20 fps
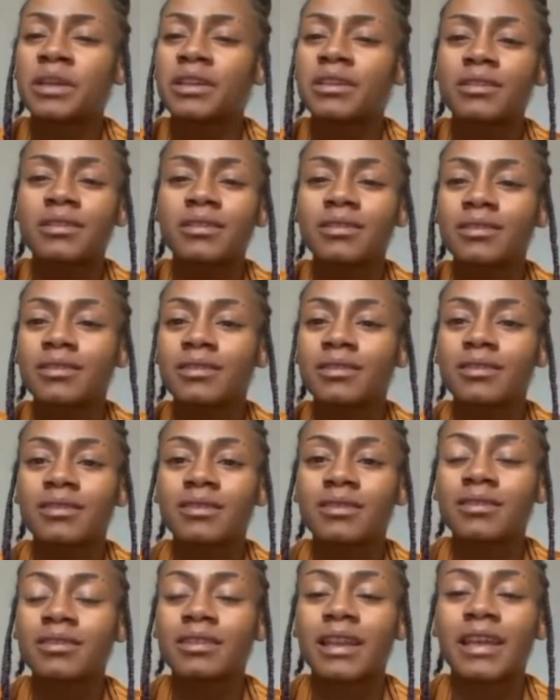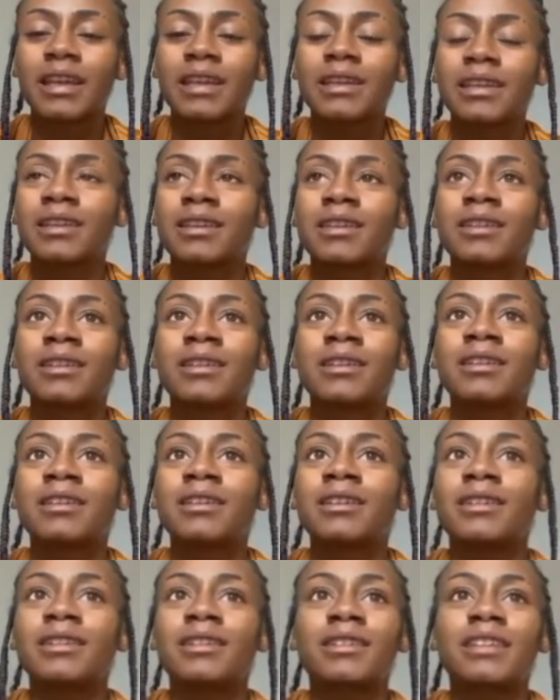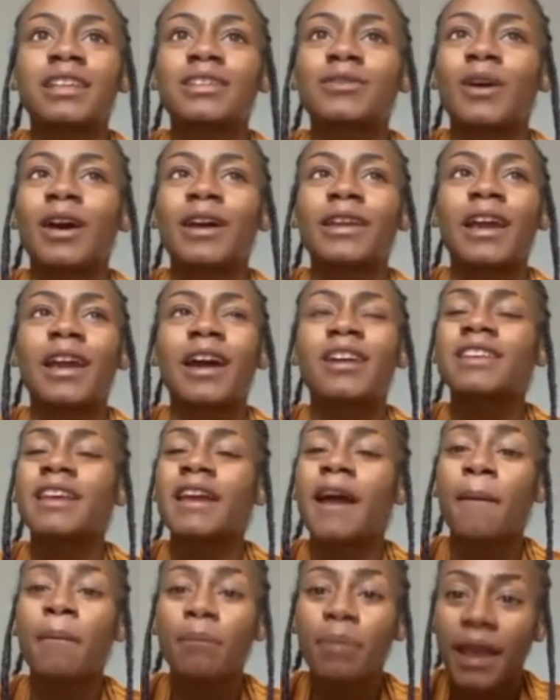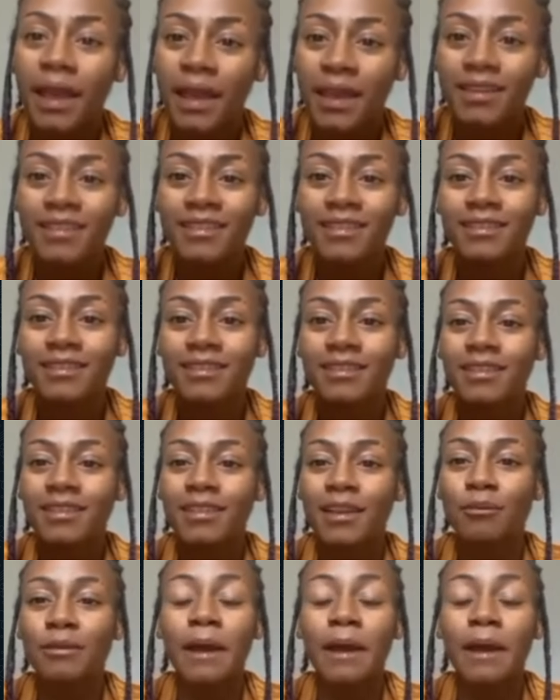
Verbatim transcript: her an amazing athlete and a source of inspiration.